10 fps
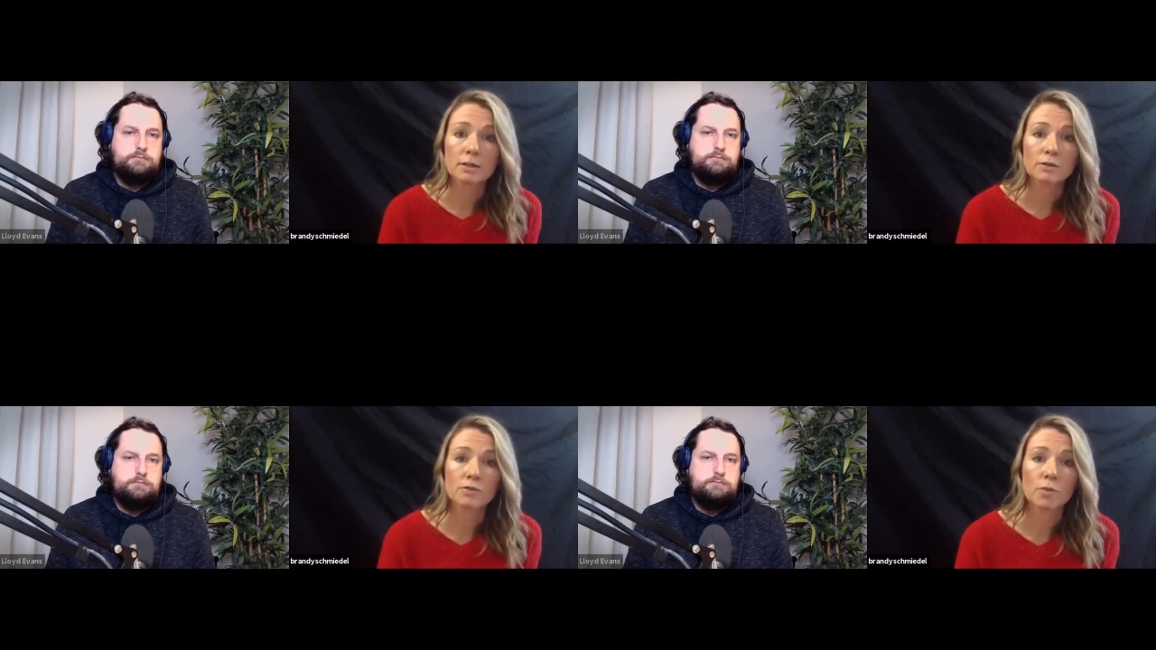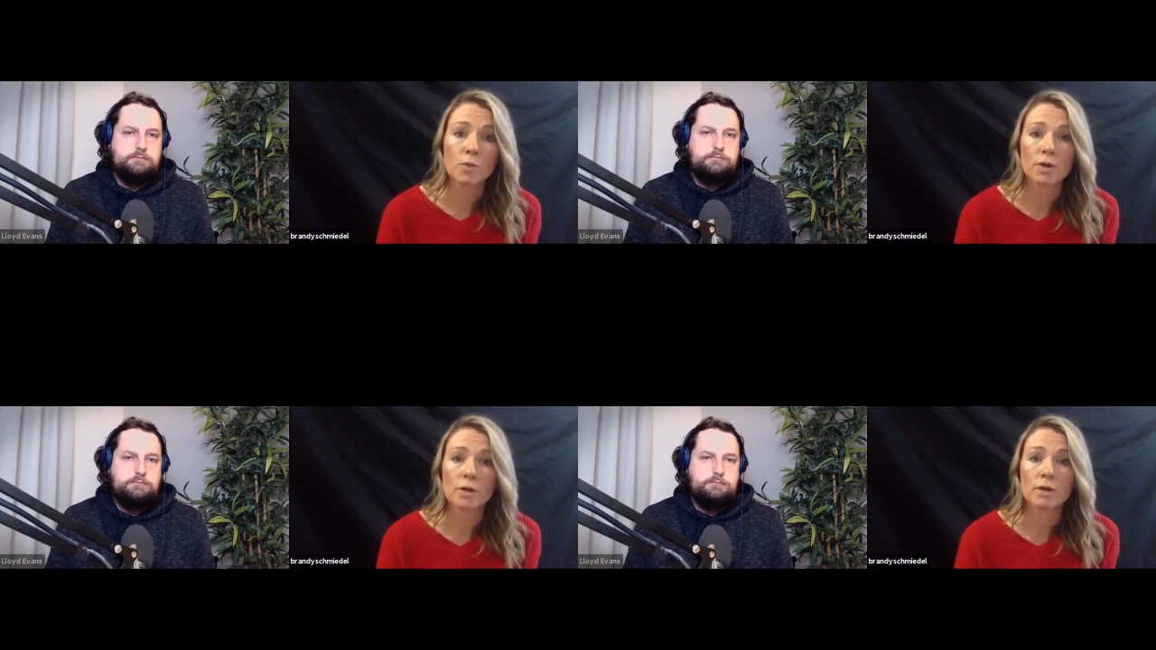
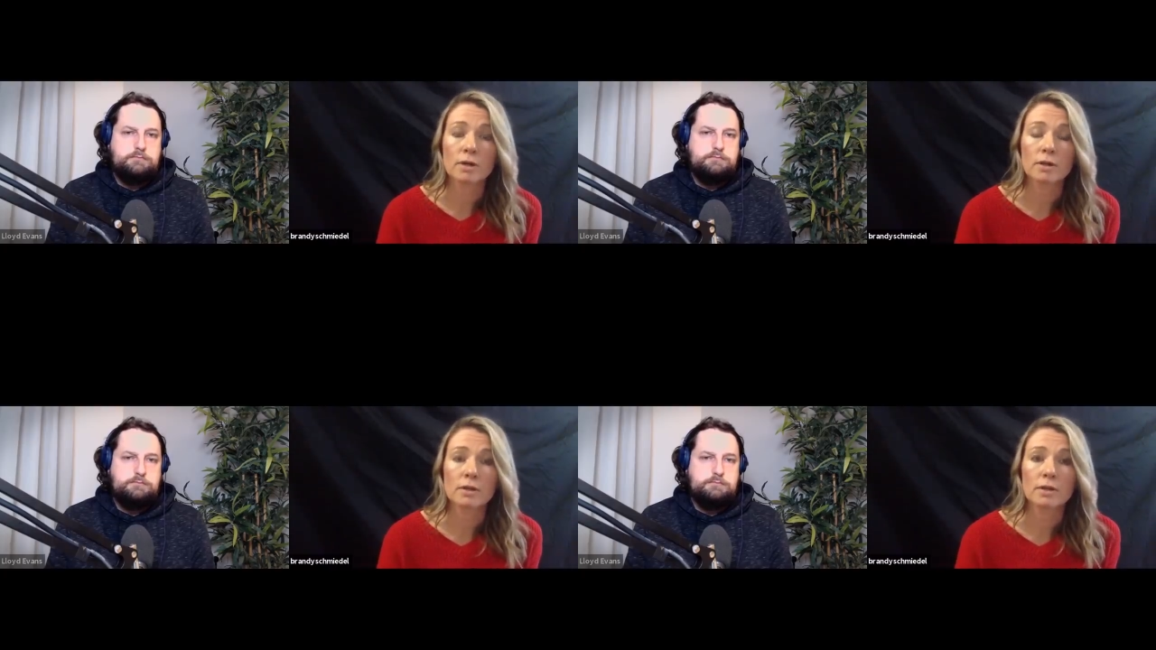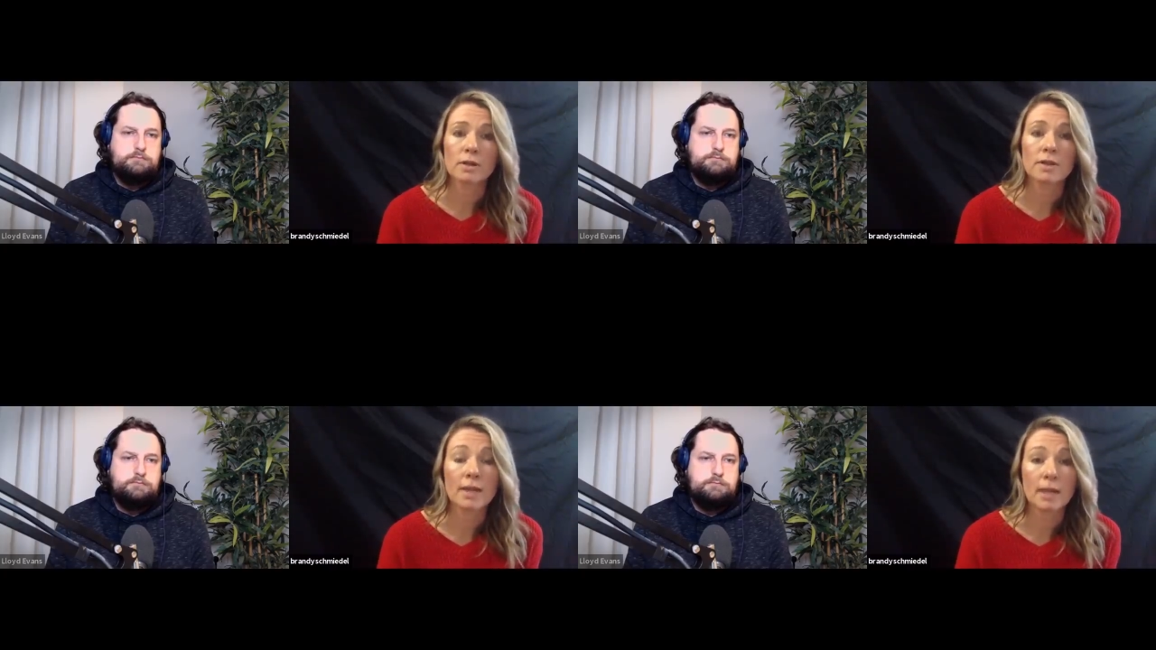Speaker 1: for
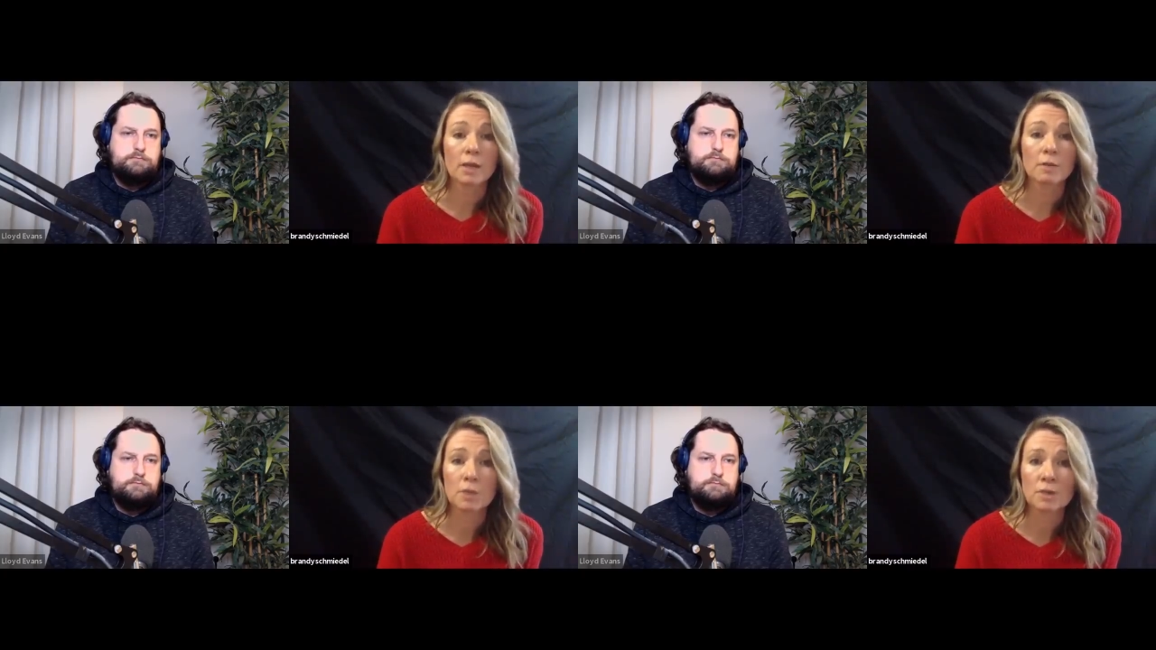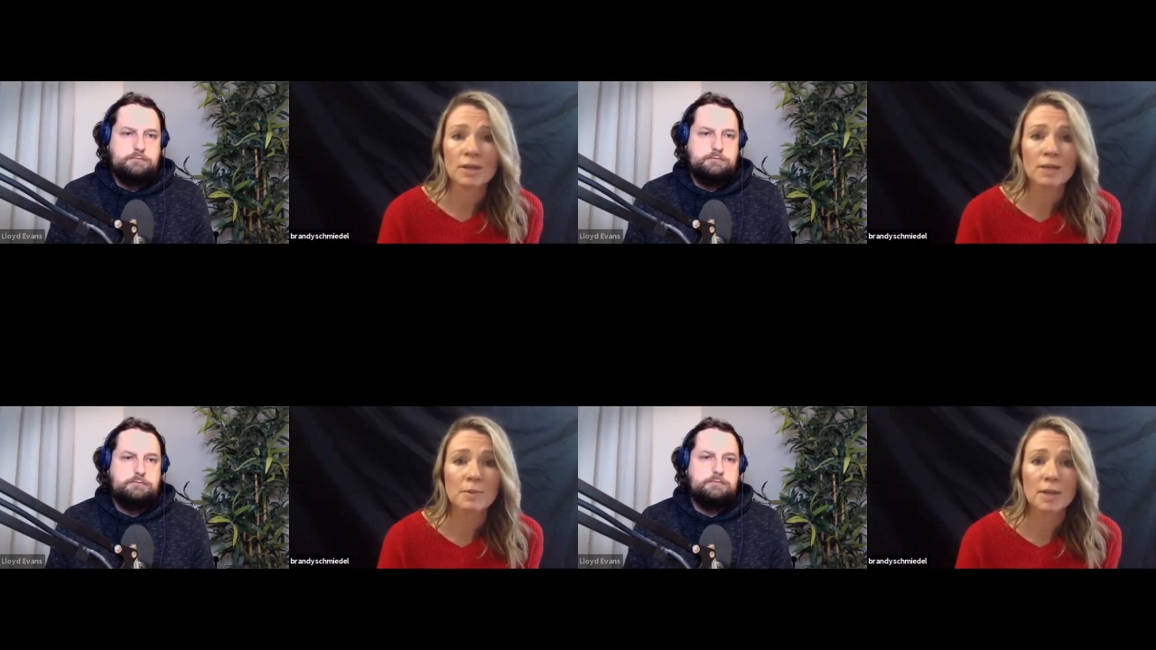the gay
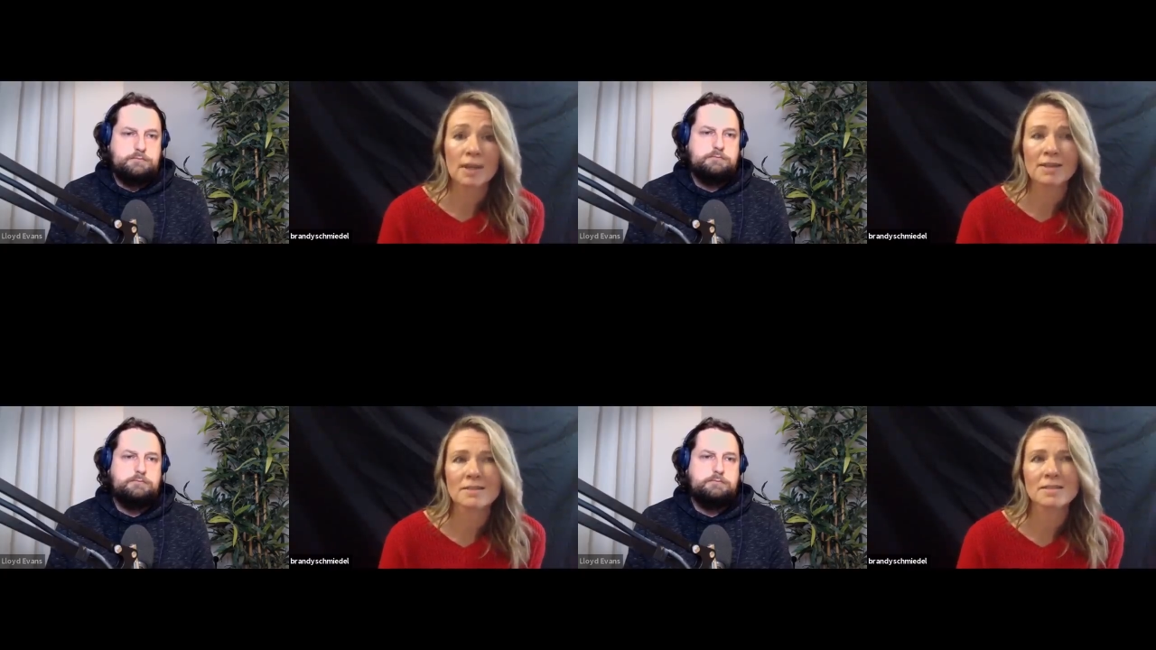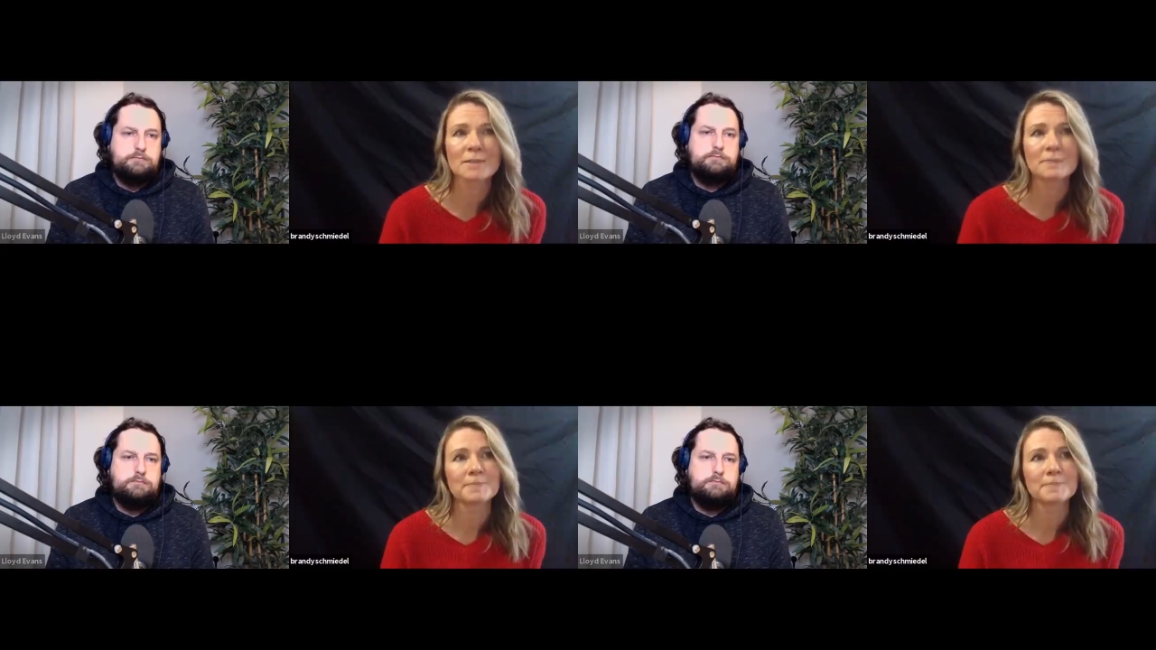community because